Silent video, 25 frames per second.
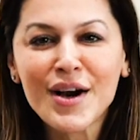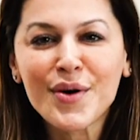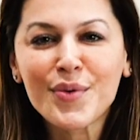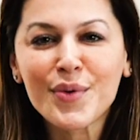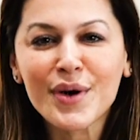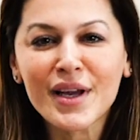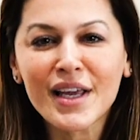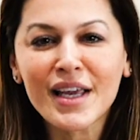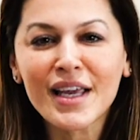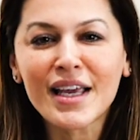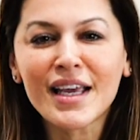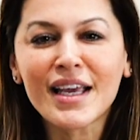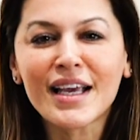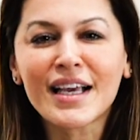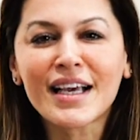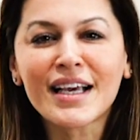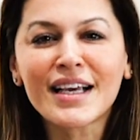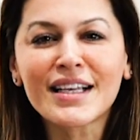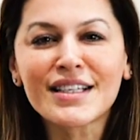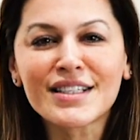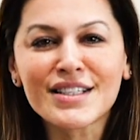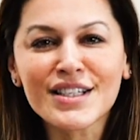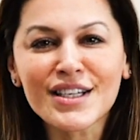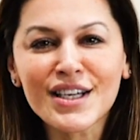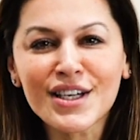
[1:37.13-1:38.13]
We
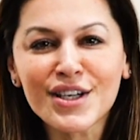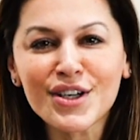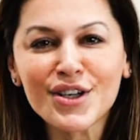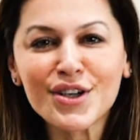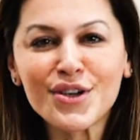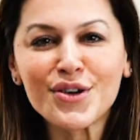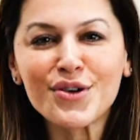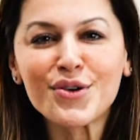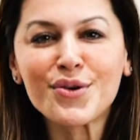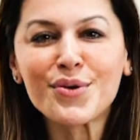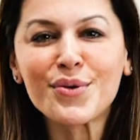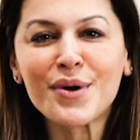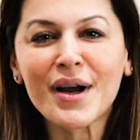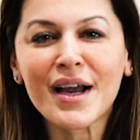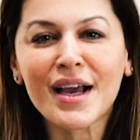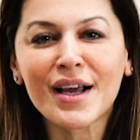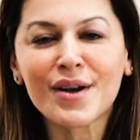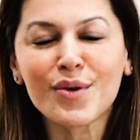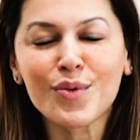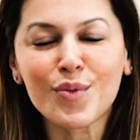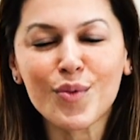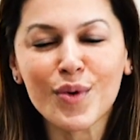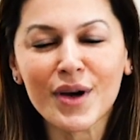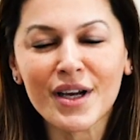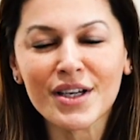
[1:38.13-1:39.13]
continue
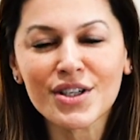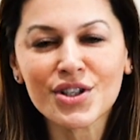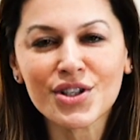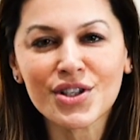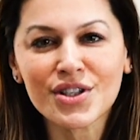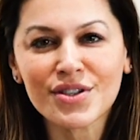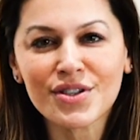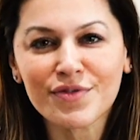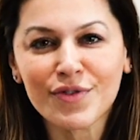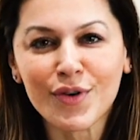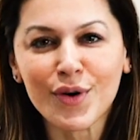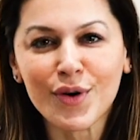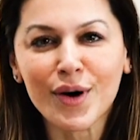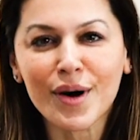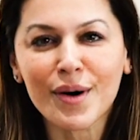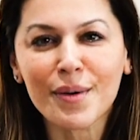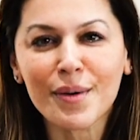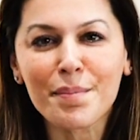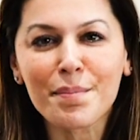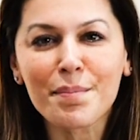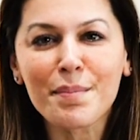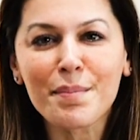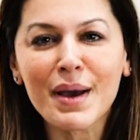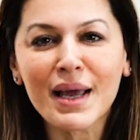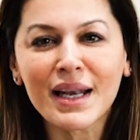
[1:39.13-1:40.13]
and wish for
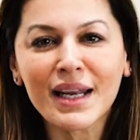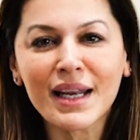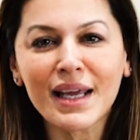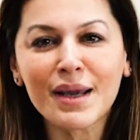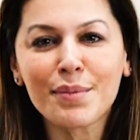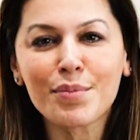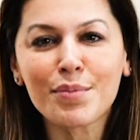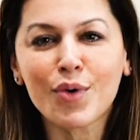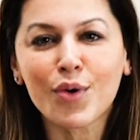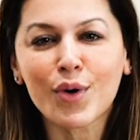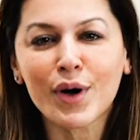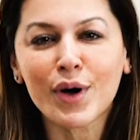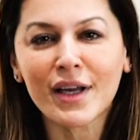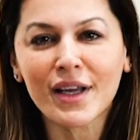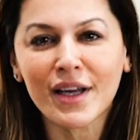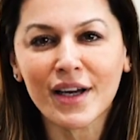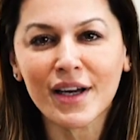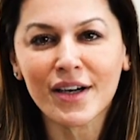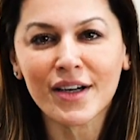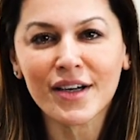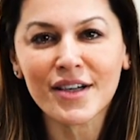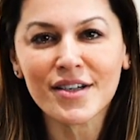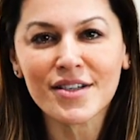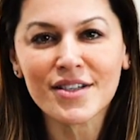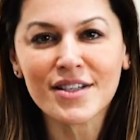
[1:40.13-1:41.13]
many more
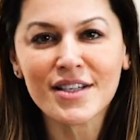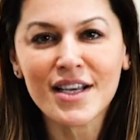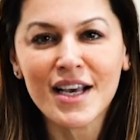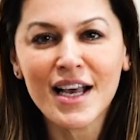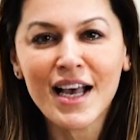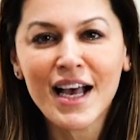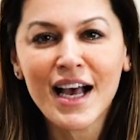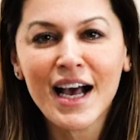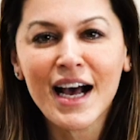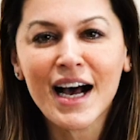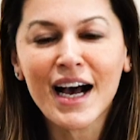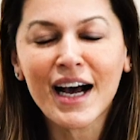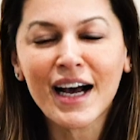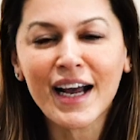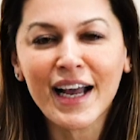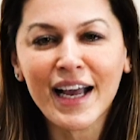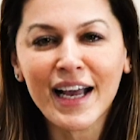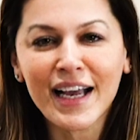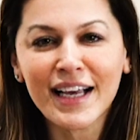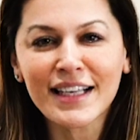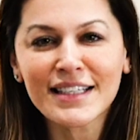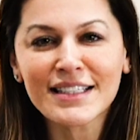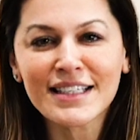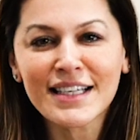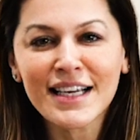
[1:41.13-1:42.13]
years
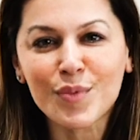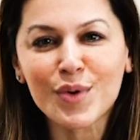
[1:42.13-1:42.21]
ahead.